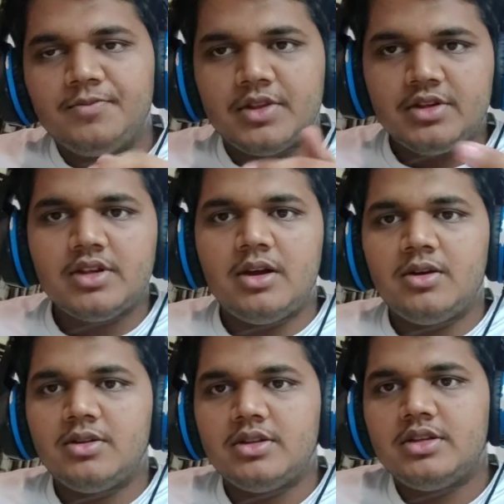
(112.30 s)

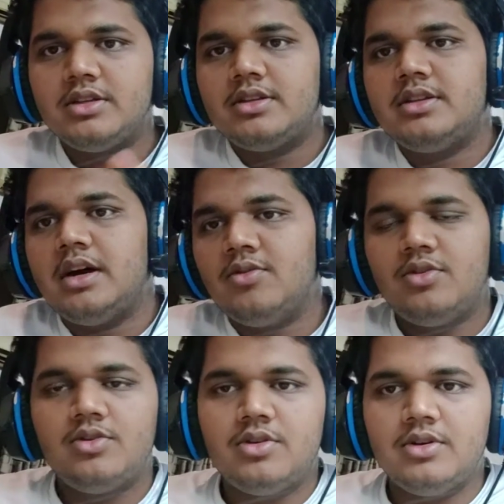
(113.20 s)
just
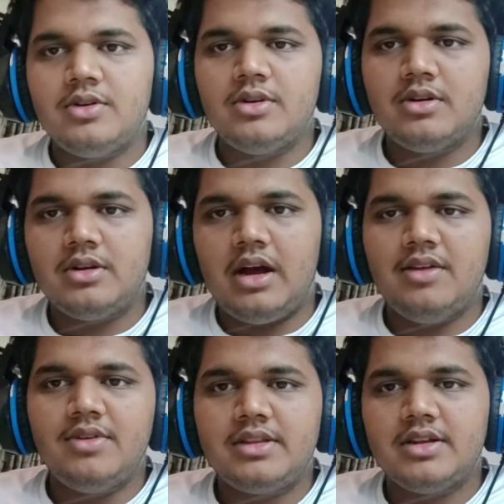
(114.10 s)
download.
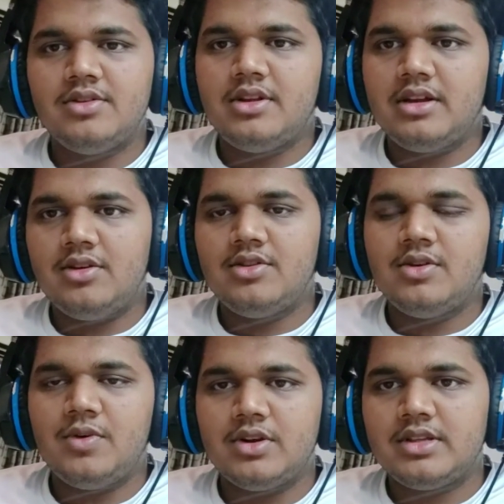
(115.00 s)
I will send you the link on
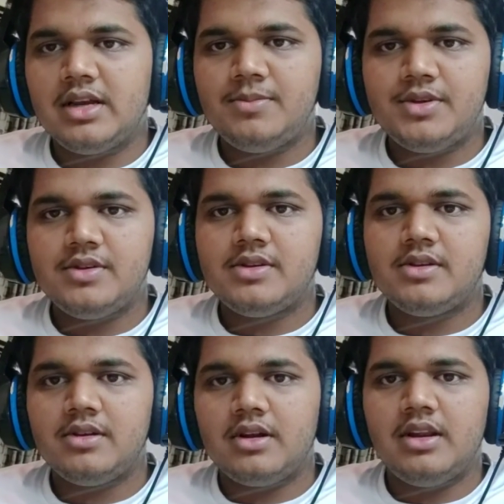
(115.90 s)
the WhatsApp.
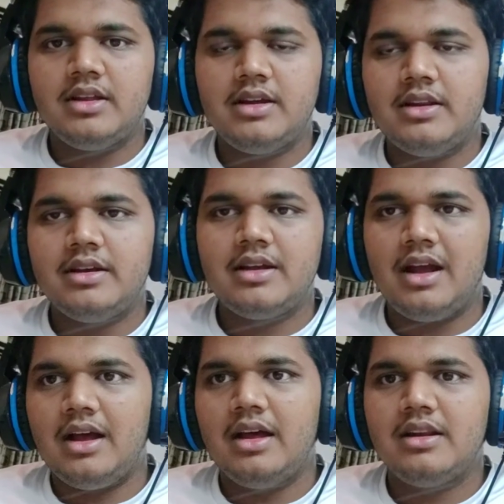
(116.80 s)
Just click the link
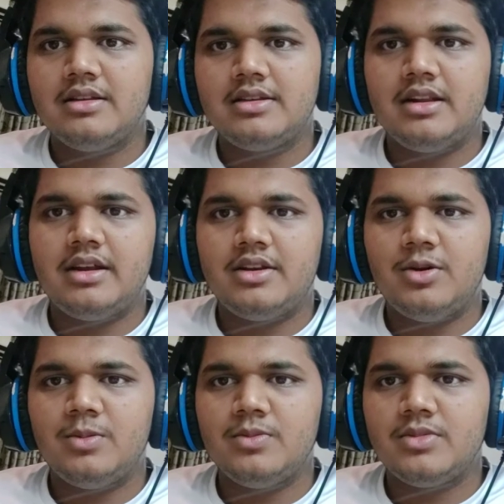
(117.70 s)
and select
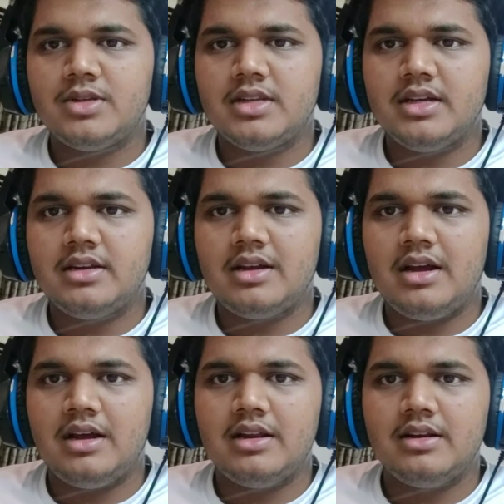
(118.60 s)
your state
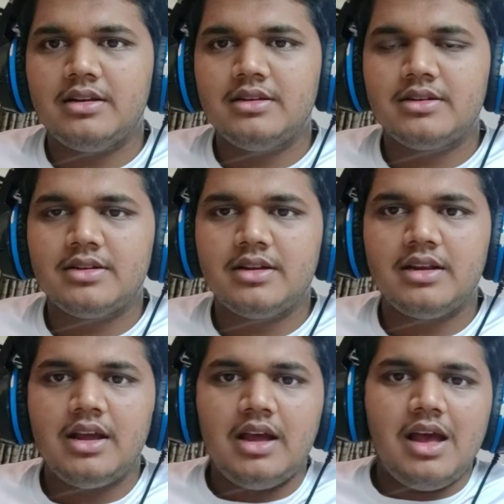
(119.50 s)
and
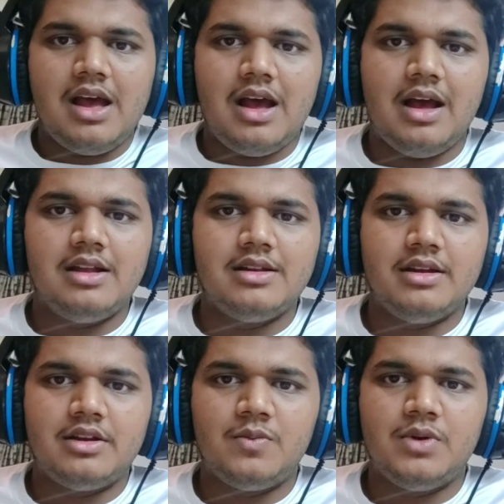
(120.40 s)
district, and
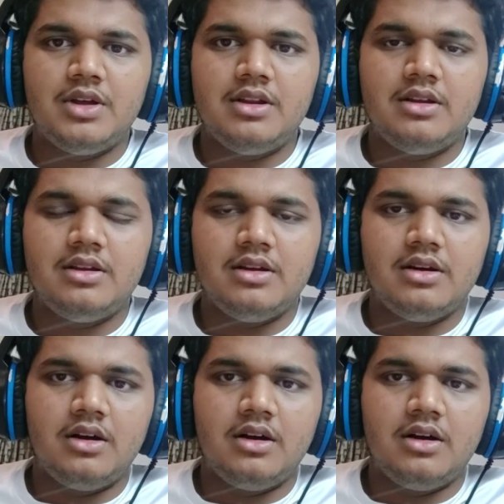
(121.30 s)
it will